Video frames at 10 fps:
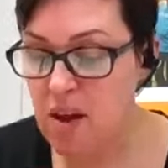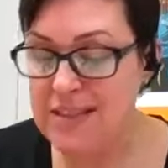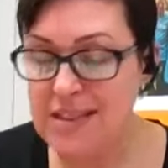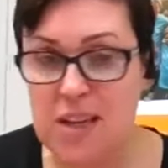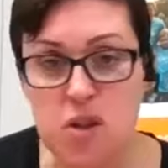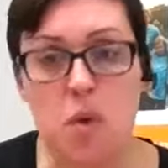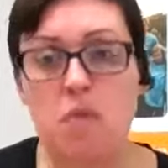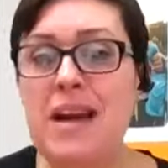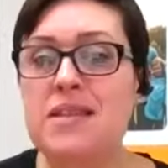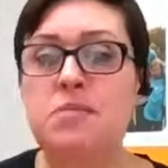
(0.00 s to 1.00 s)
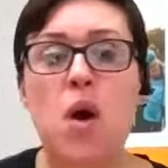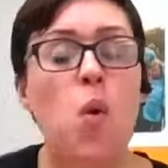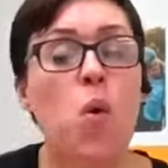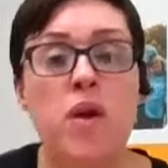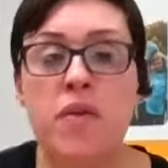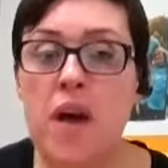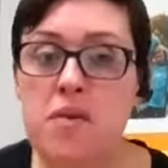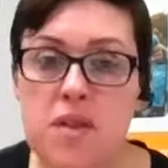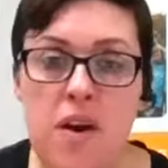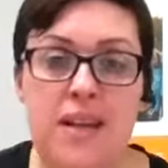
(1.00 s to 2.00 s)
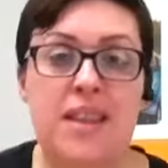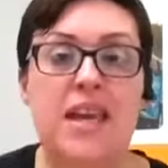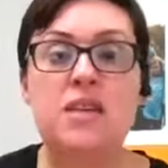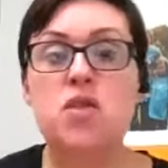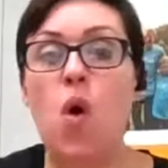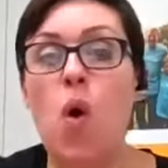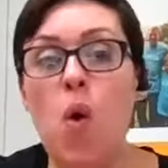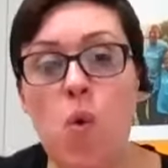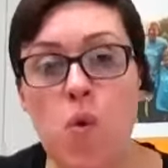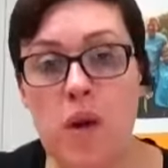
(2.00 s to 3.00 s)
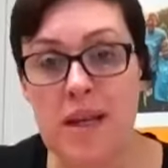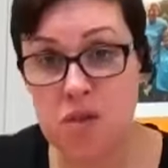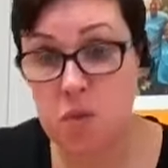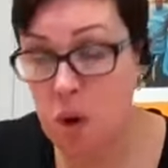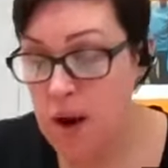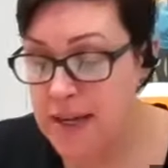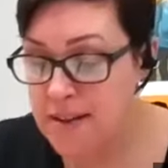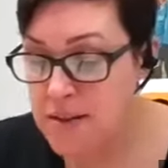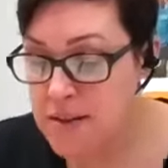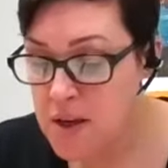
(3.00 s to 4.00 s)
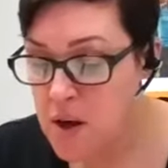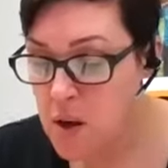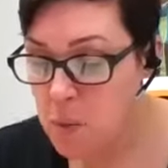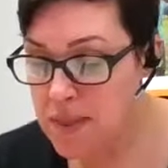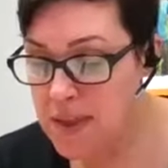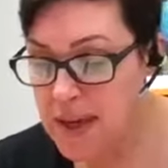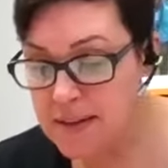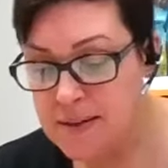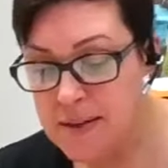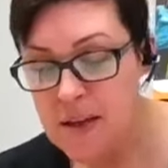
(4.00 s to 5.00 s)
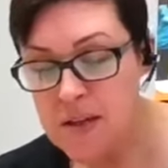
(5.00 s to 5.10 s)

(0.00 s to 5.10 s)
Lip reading: like sexual harassment, all of those kind of things are all entwined within.